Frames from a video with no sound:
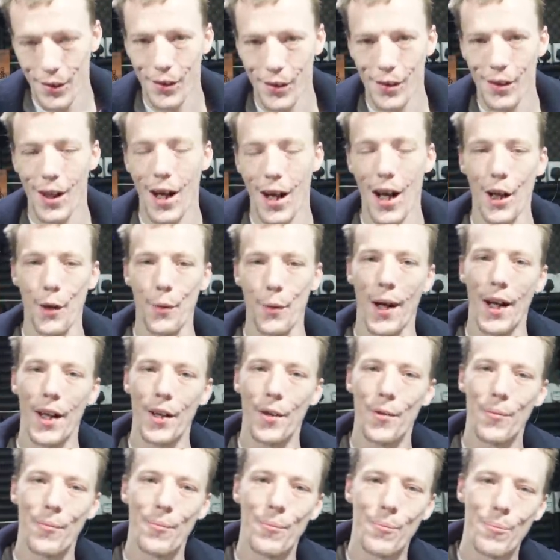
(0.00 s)
Anyway,
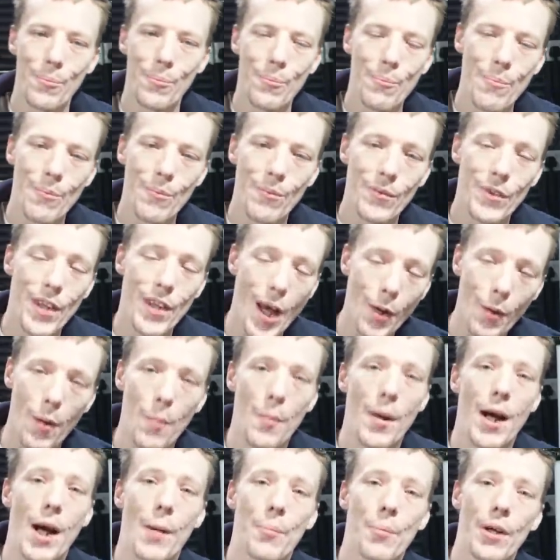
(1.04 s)
now I'm
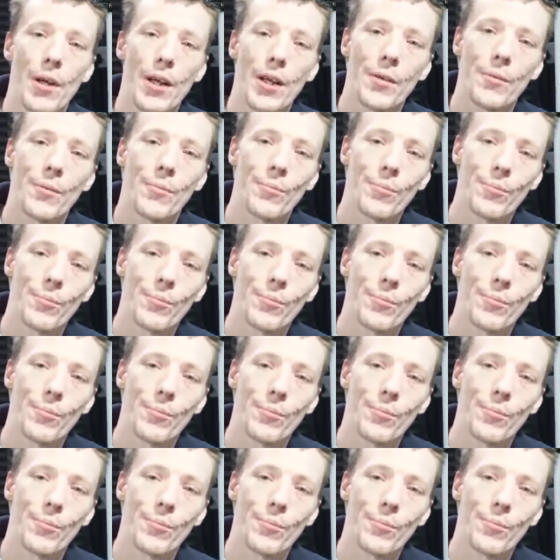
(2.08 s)
happy.